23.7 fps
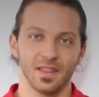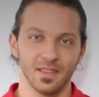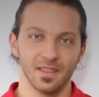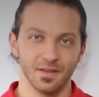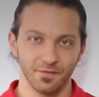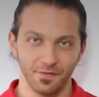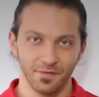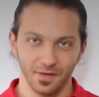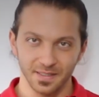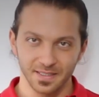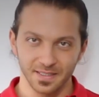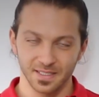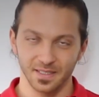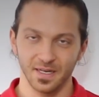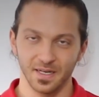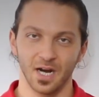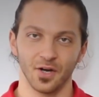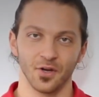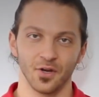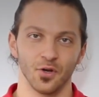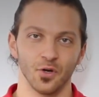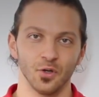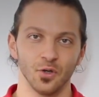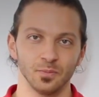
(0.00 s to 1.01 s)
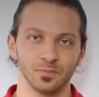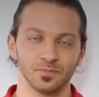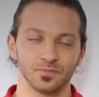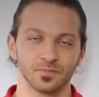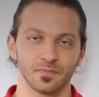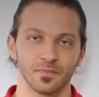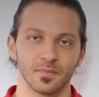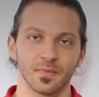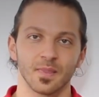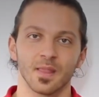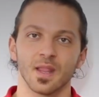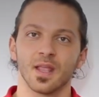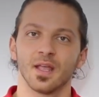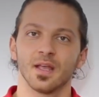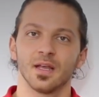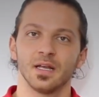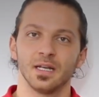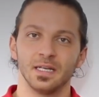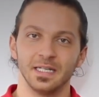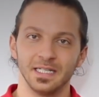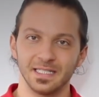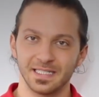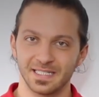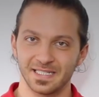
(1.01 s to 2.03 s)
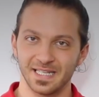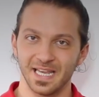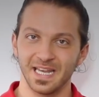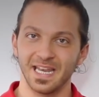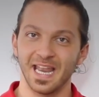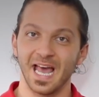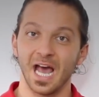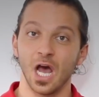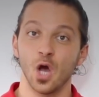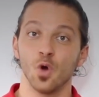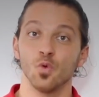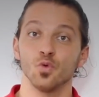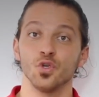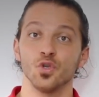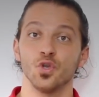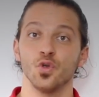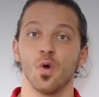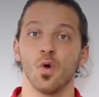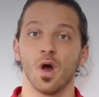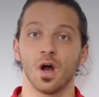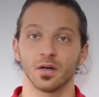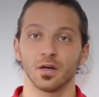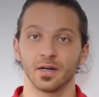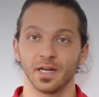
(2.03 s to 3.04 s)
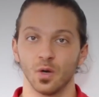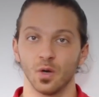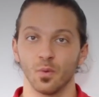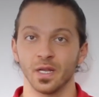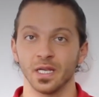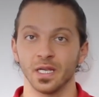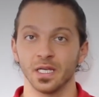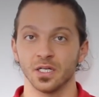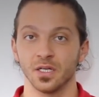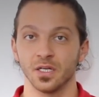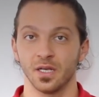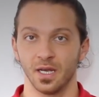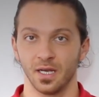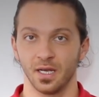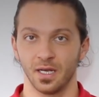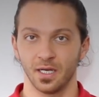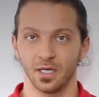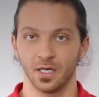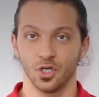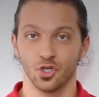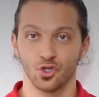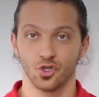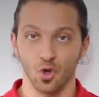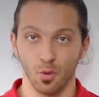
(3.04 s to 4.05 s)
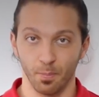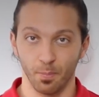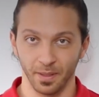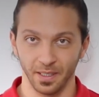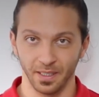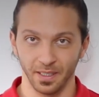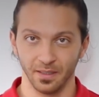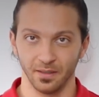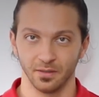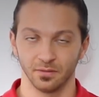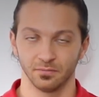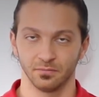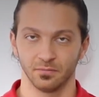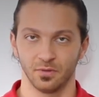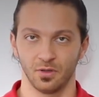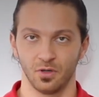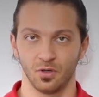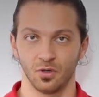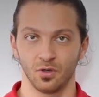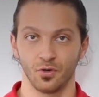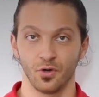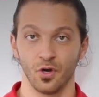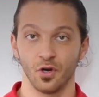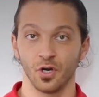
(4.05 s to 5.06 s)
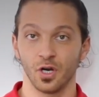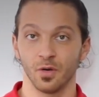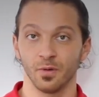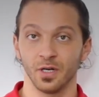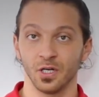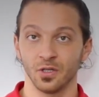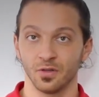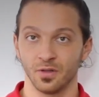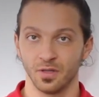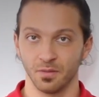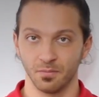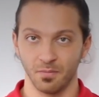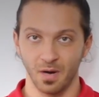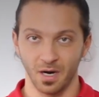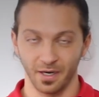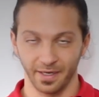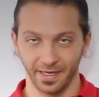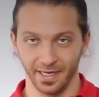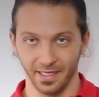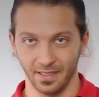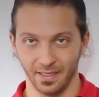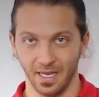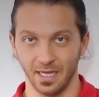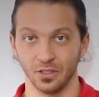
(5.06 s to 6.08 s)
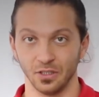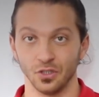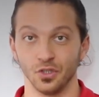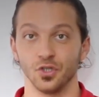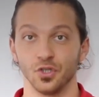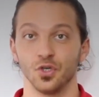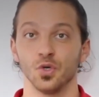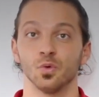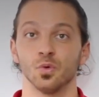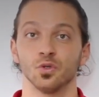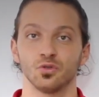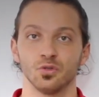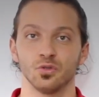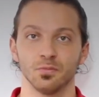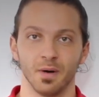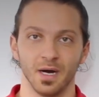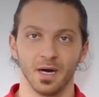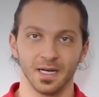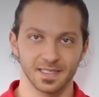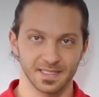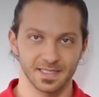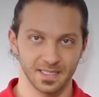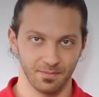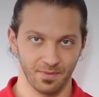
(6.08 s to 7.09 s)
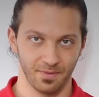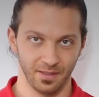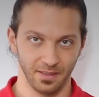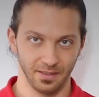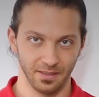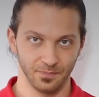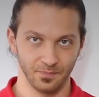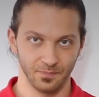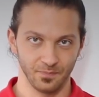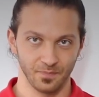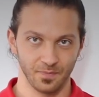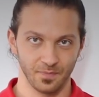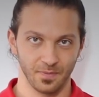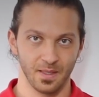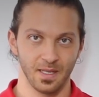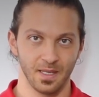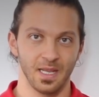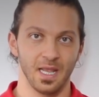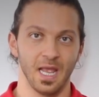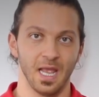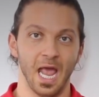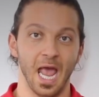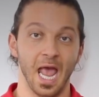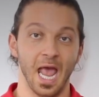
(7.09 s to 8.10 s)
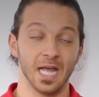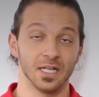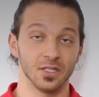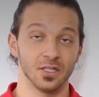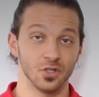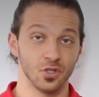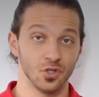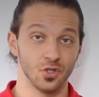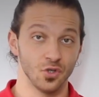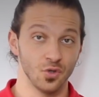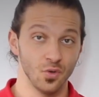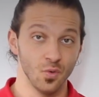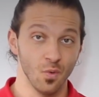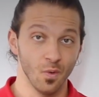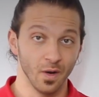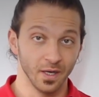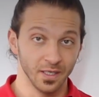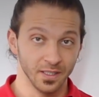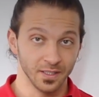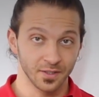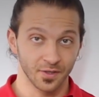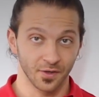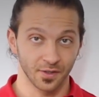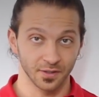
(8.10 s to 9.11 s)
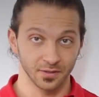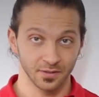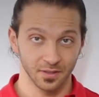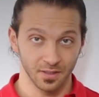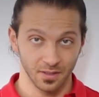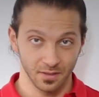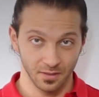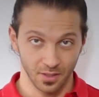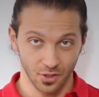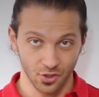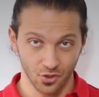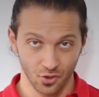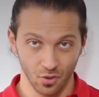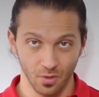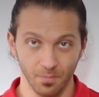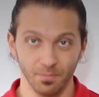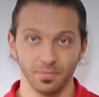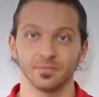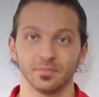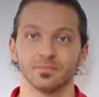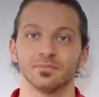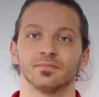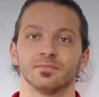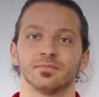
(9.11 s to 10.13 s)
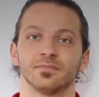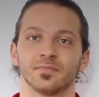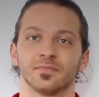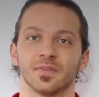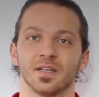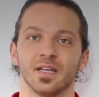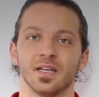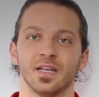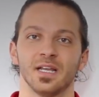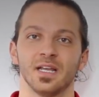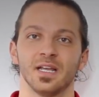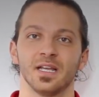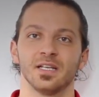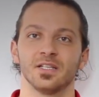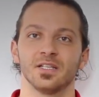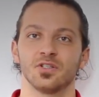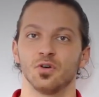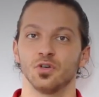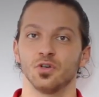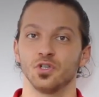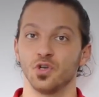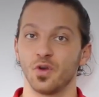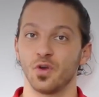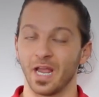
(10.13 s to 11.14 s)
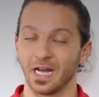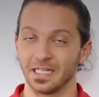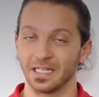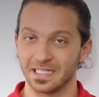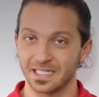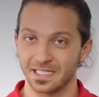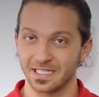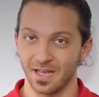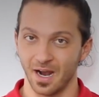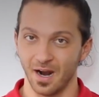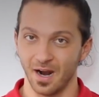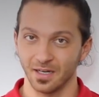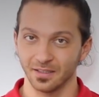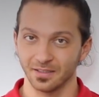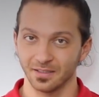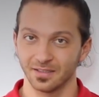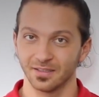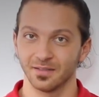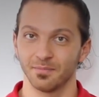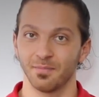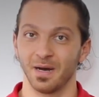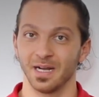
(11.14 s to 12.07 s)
the first scenario, let's say now you are going shopping or you're going to the market and you want to buy something and you entered the shop. So you can start